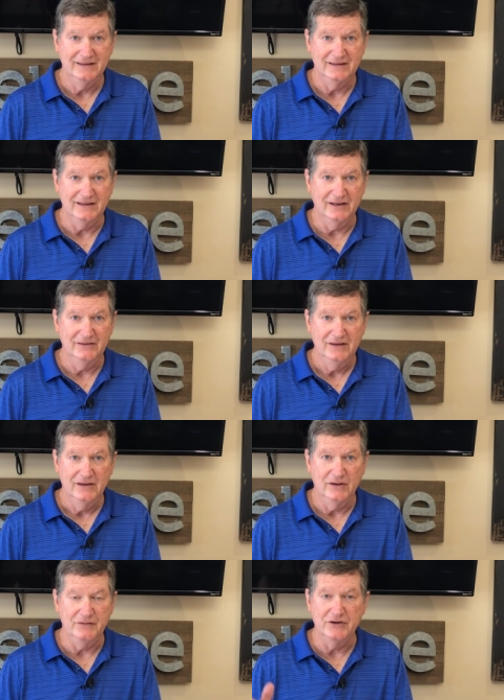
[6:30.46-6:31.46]
You know,
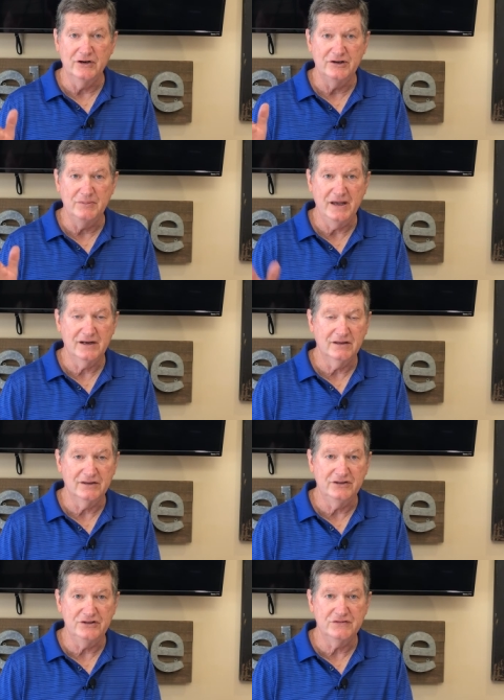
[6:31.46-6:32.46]
if you're under medical
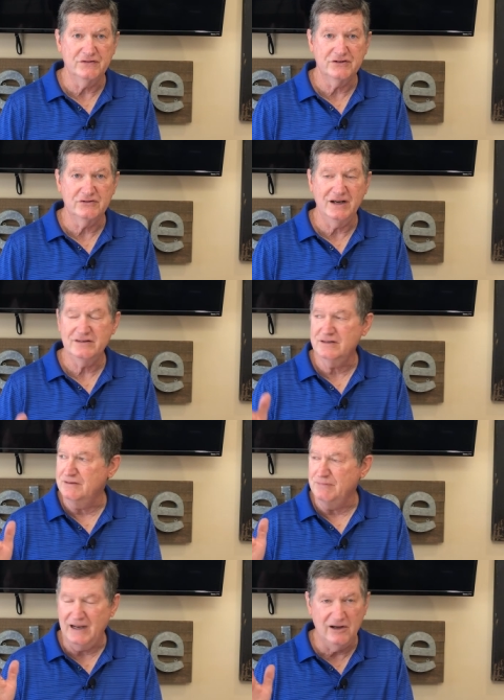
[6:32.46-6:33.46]
attention for stress,
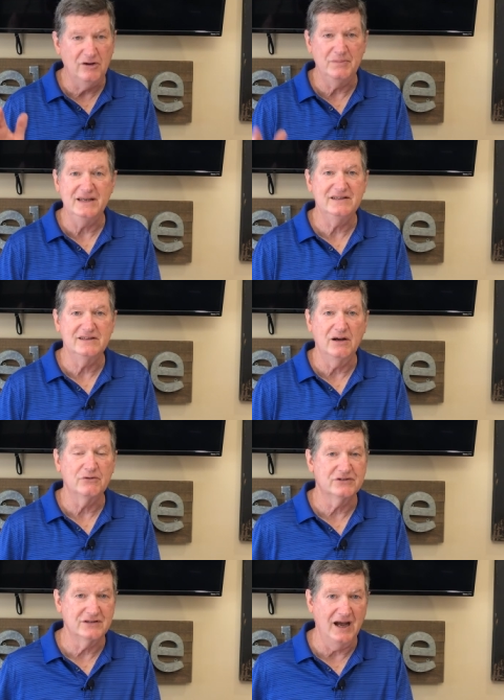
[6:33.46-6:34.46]
then by all means,
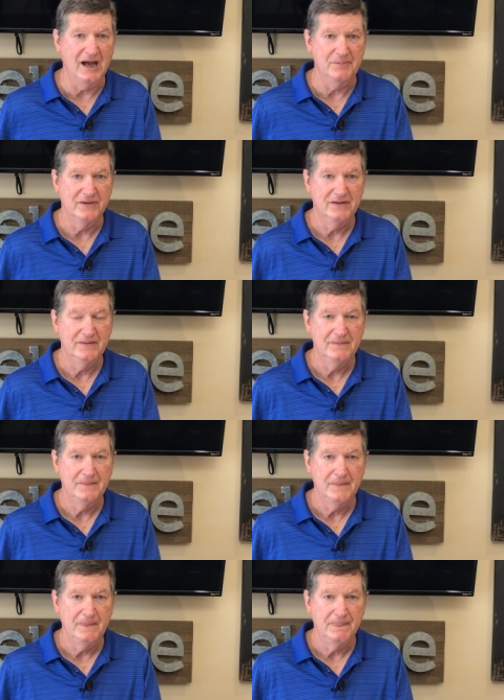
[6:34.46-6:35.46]
don't stop.
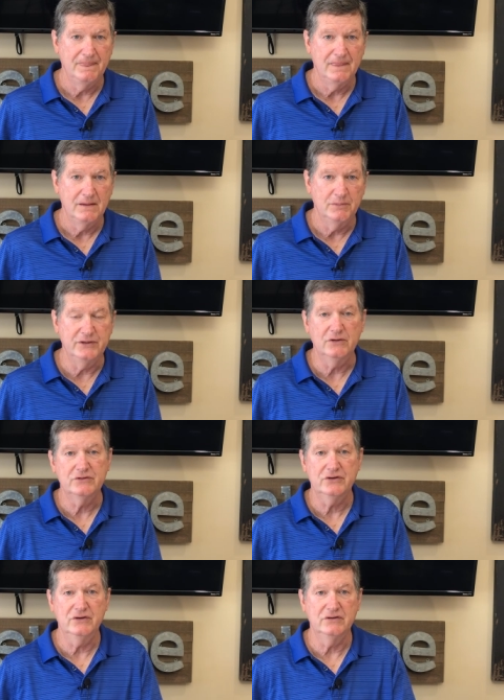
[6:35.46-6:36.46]
But
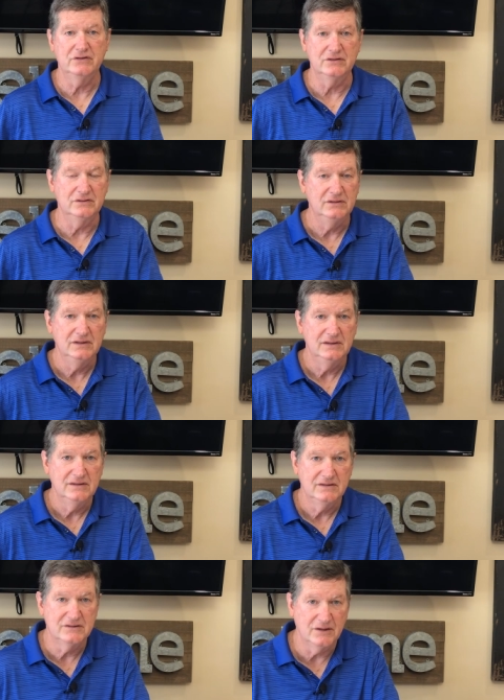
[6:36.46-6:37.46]
don't turn to
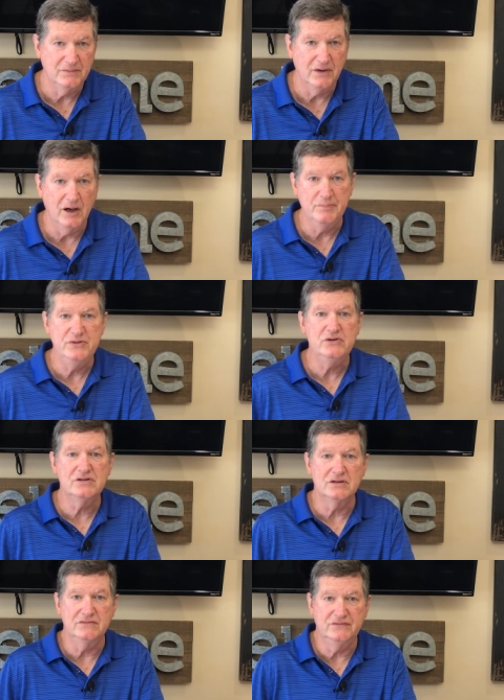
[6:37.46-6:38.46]
some
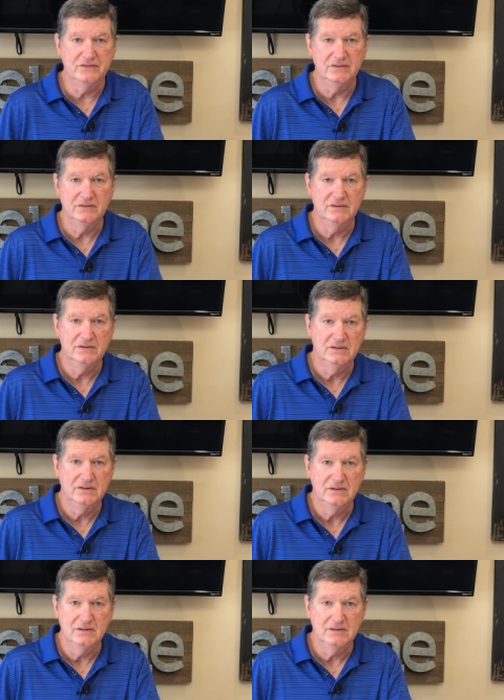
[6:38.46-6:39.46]
abusive,
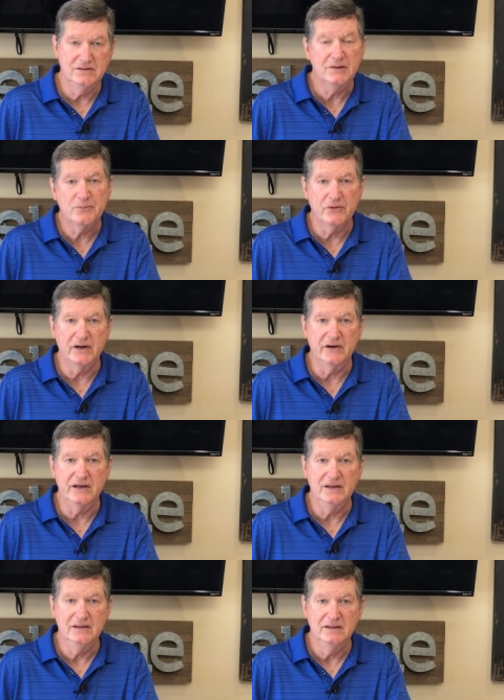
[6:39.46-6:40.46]

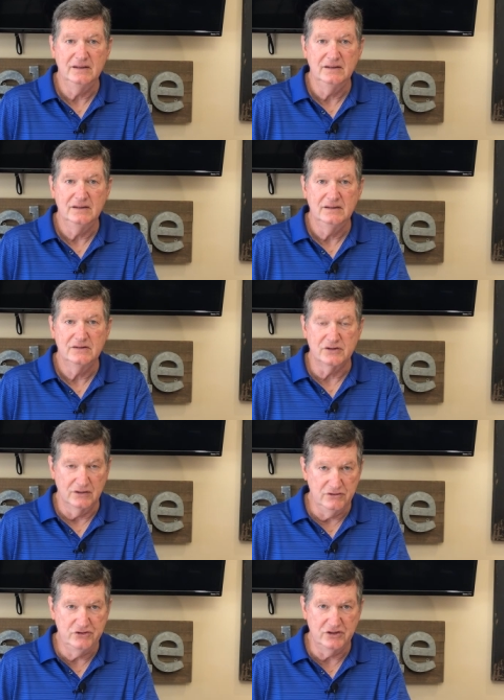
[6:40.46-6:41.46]
temporary
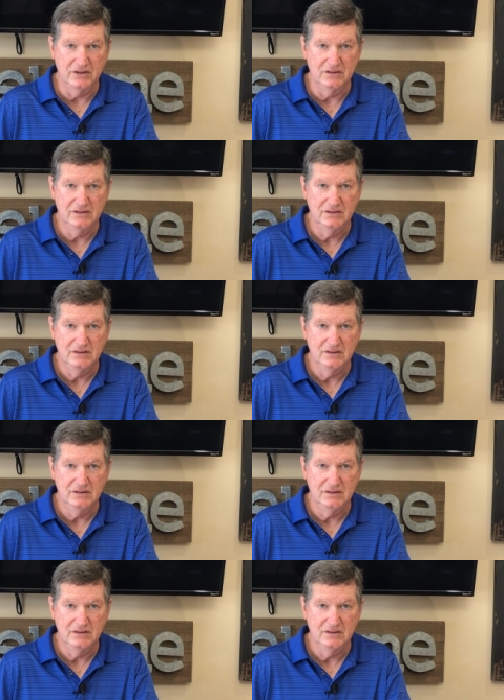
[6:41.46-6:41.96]
solution